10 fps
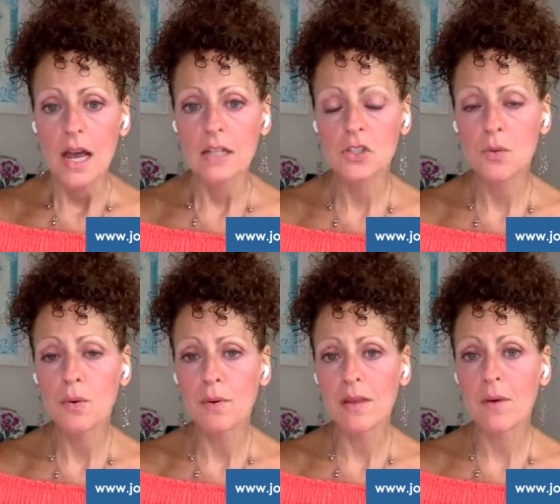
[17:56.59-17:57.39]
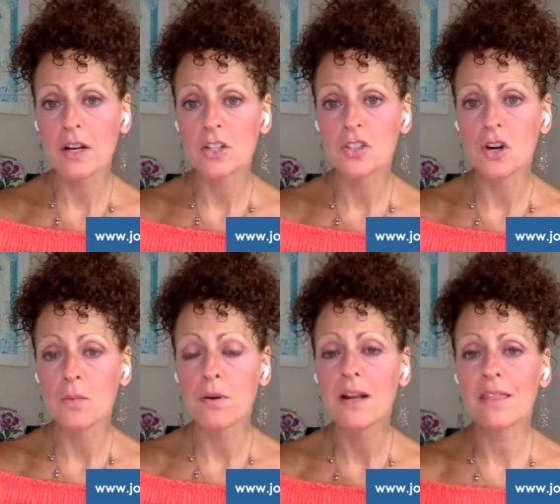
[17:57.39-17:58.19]
And so we really want to
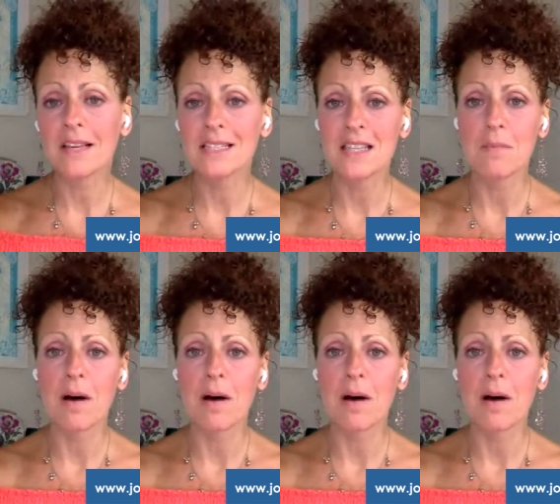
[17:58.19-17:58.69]
start putting things in the